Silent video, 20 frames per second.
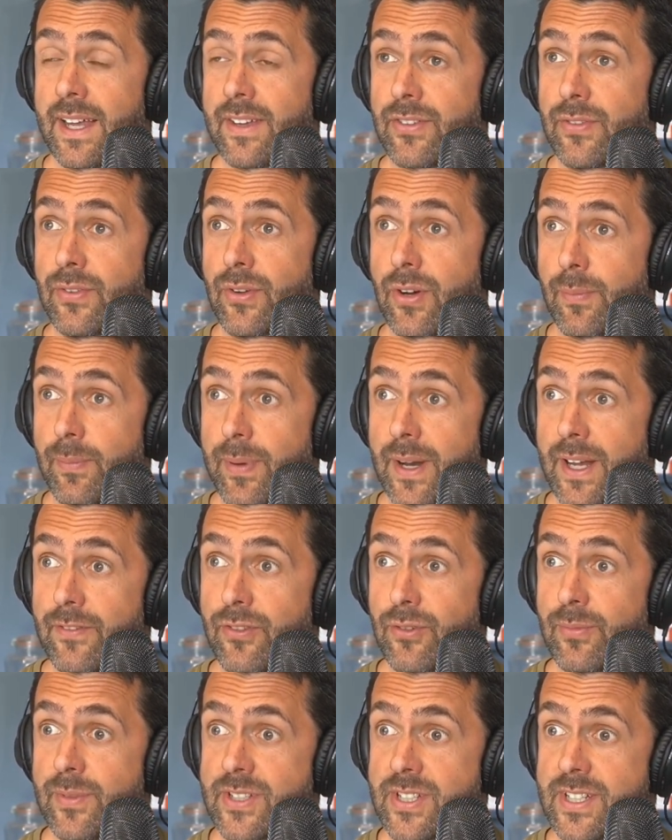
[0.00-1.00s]
and you've got a
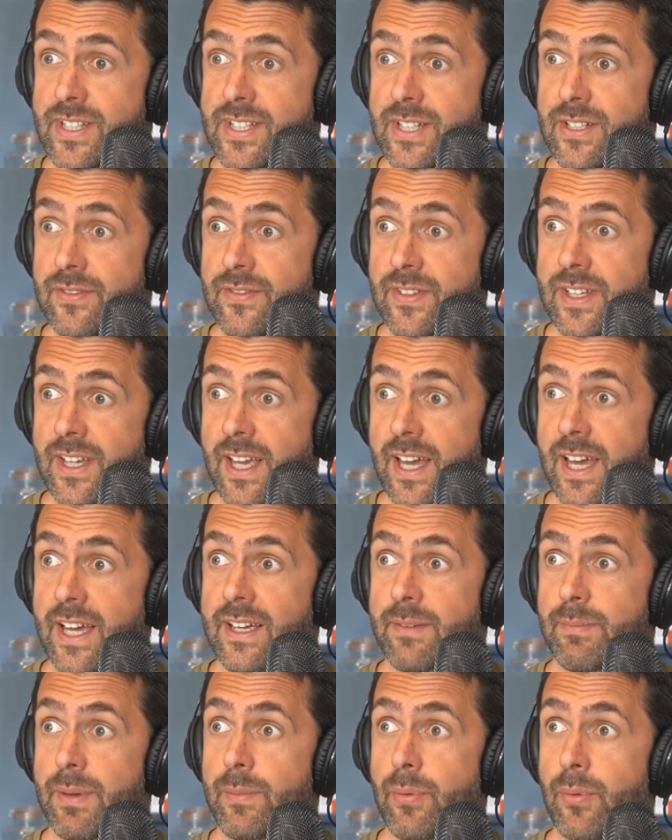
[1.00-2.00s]
platform which is serving
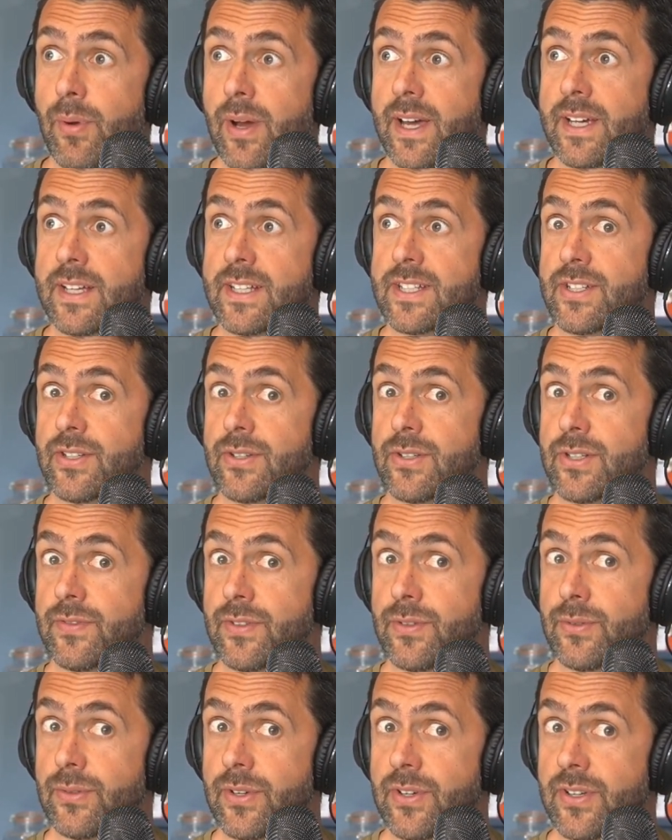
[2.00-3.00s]
people external
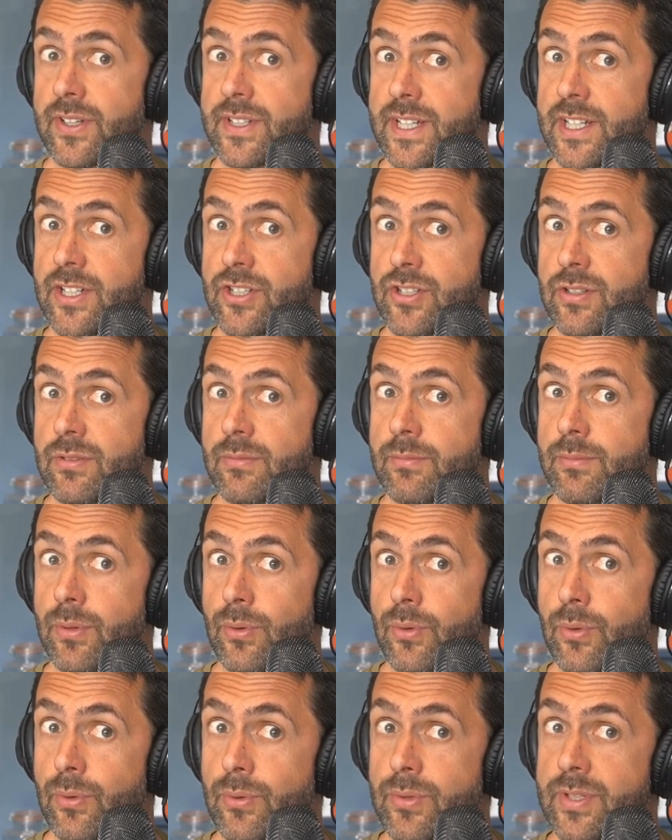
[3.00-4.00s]
to the organization
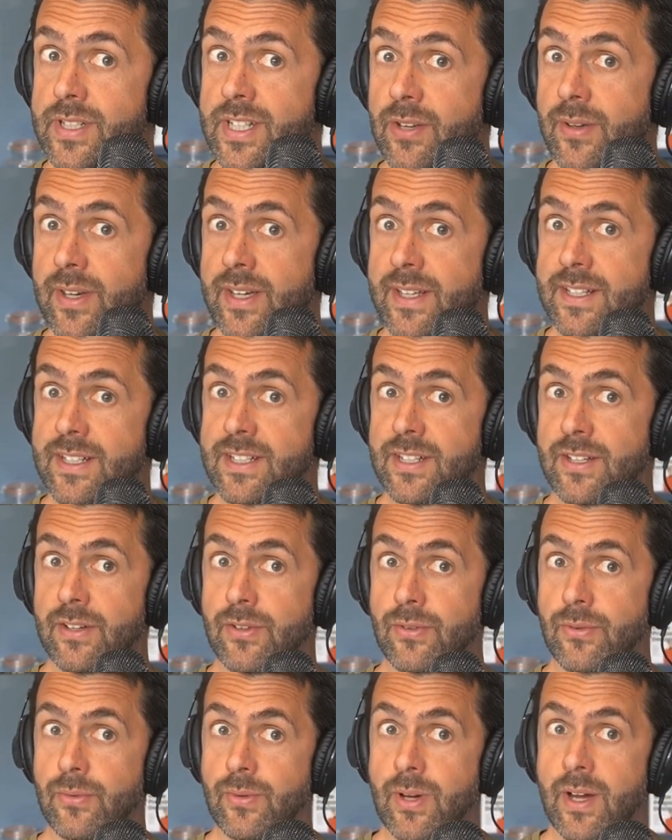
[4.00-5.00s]
but also
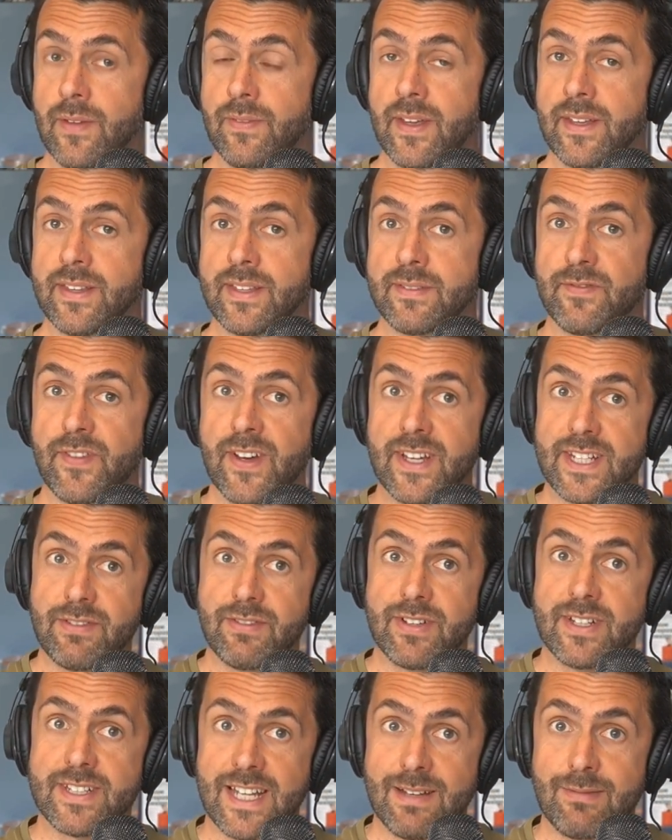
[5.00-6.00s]
internal and they're
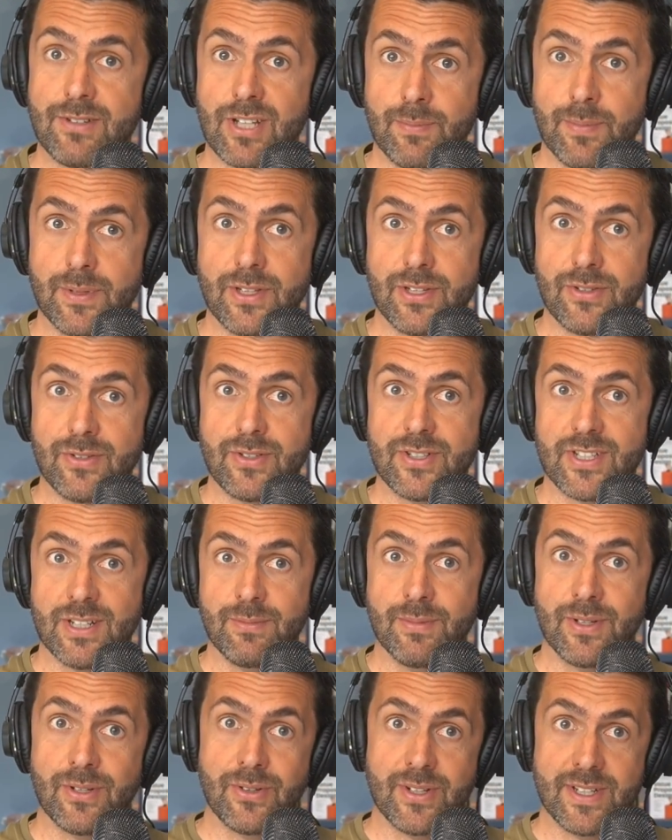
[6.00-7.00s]
effectively the same type of
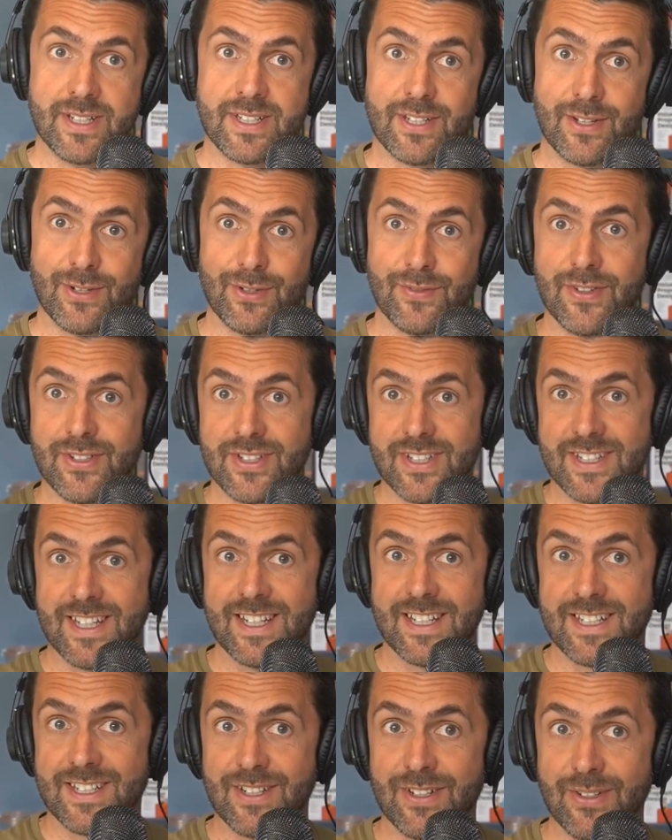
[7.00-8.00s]
user but you've got internal versus
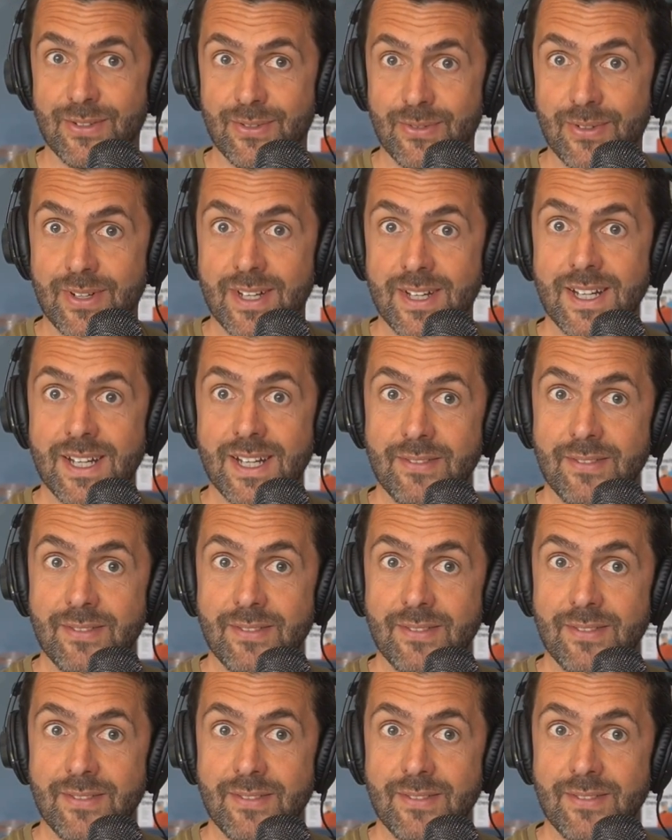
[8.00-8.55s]
external